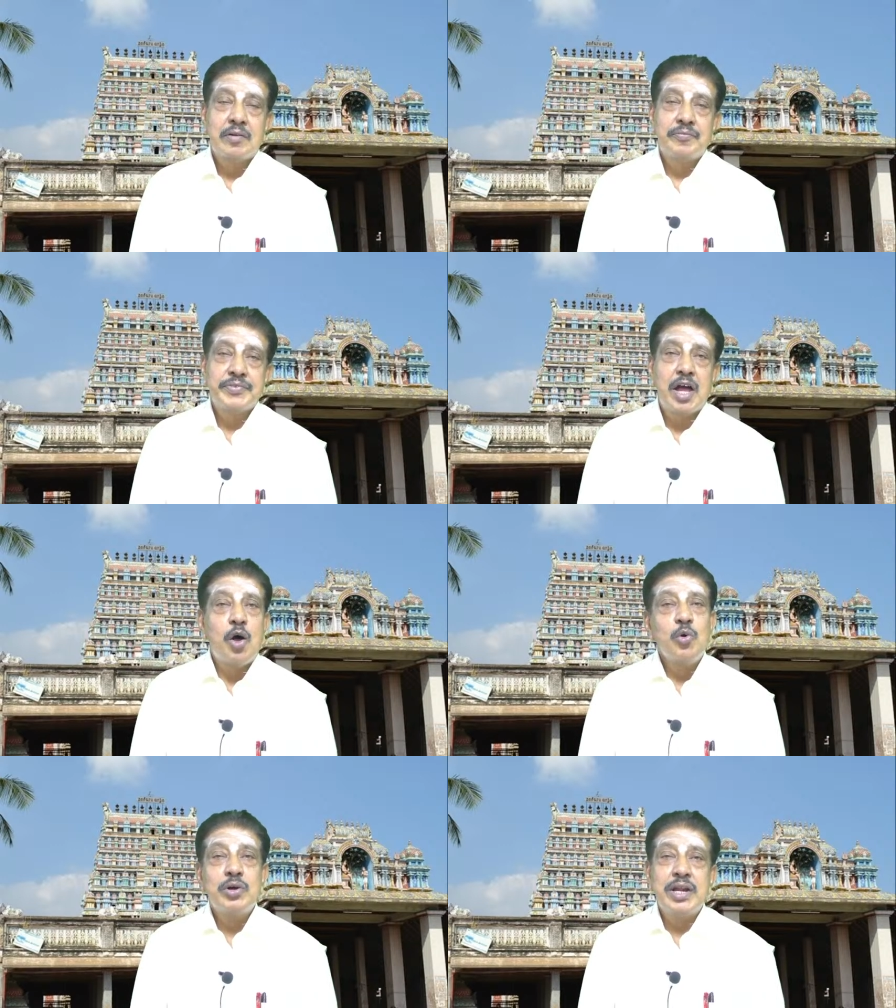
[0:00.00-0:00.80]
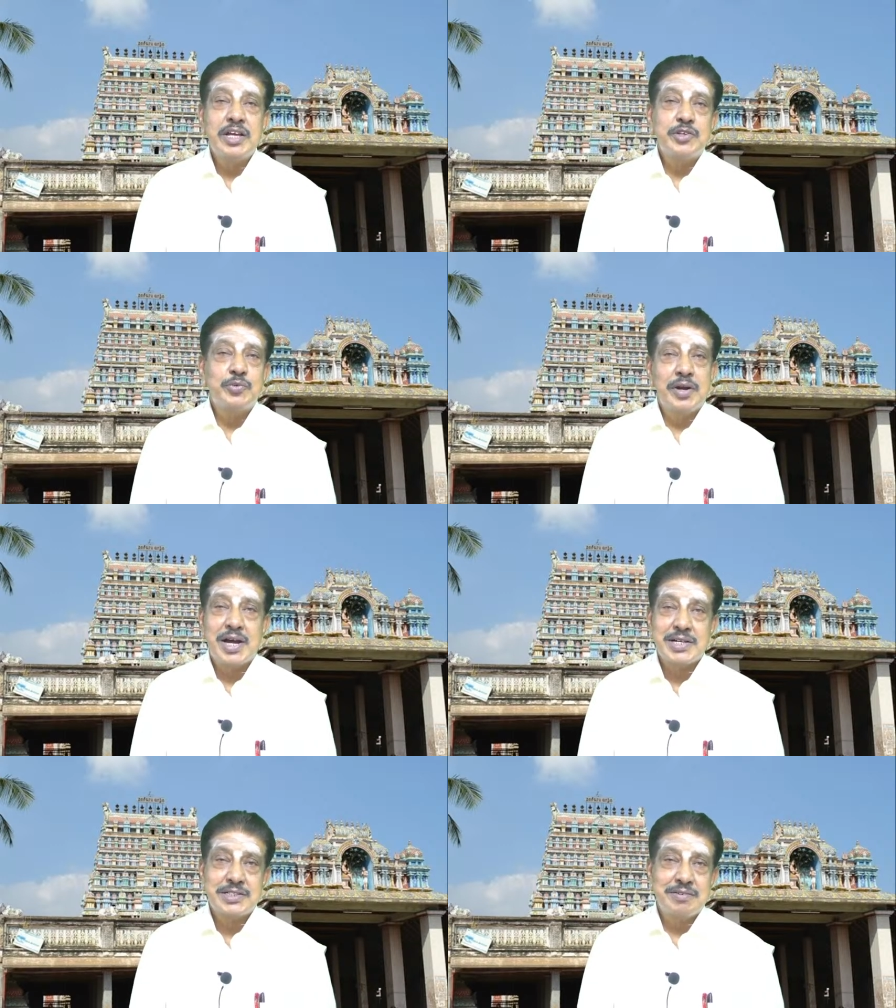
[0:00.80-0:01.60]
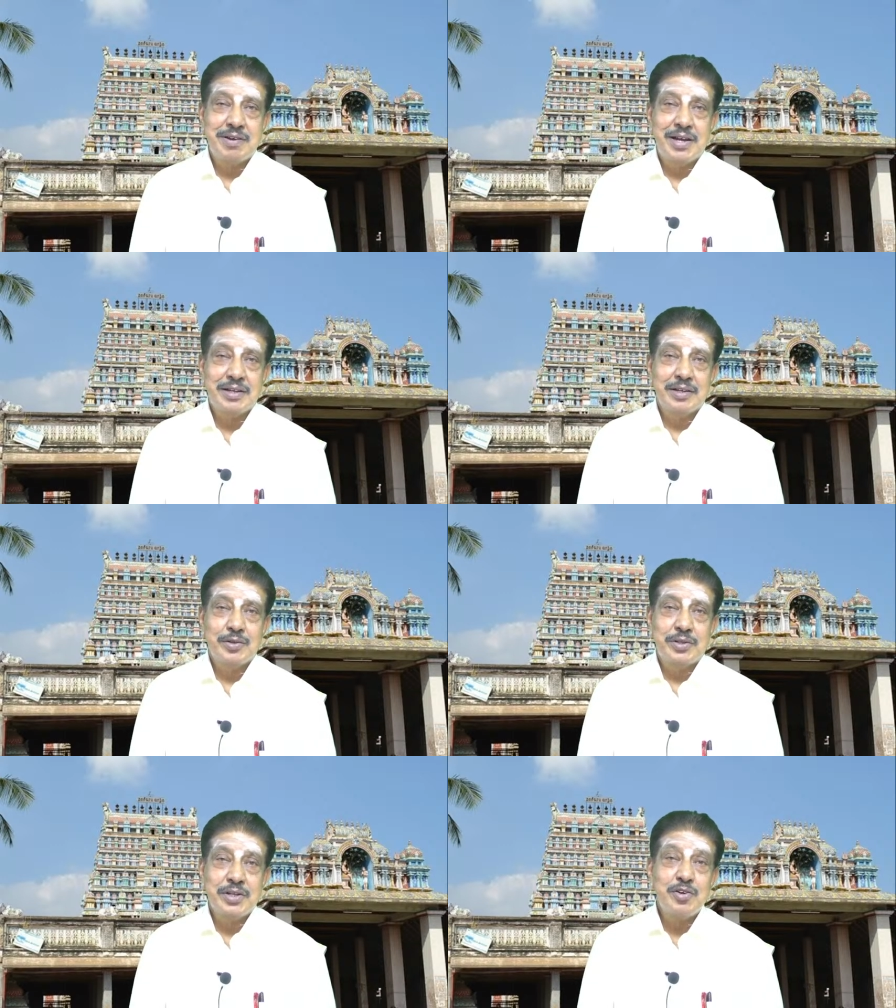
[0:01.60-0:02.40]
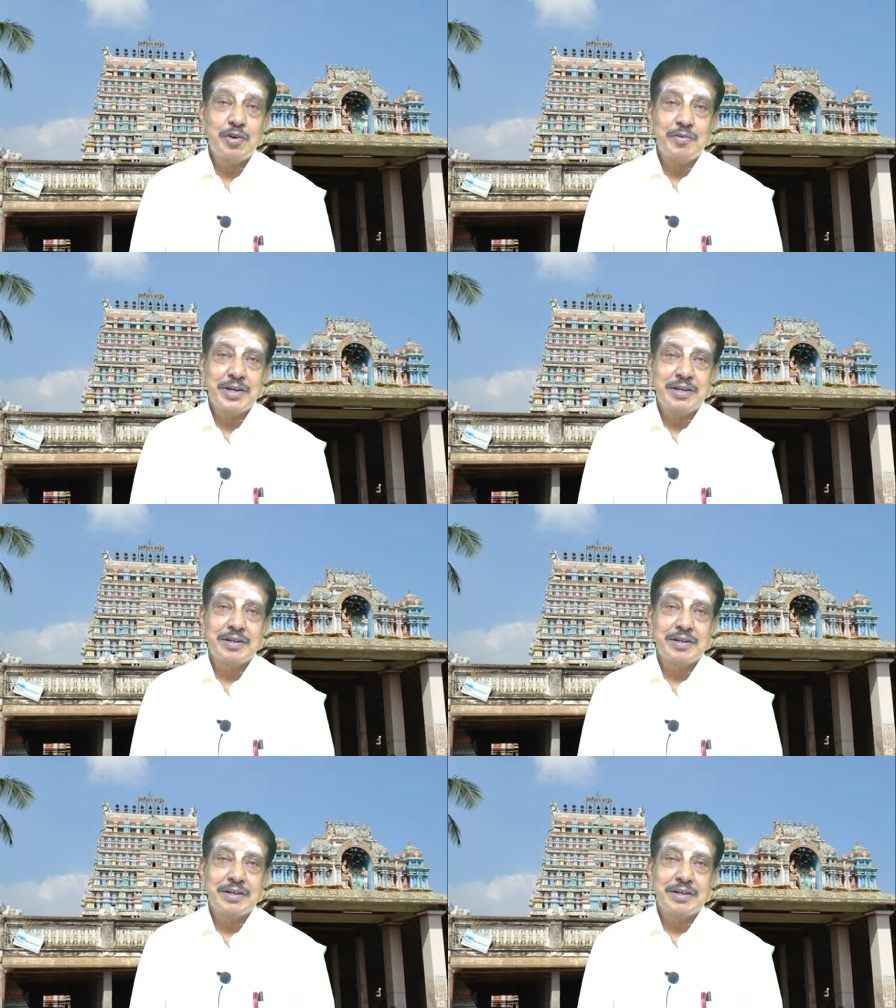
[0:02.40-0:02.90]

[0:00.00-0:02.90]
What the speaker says: How graceful Lord Shiva, you think over it?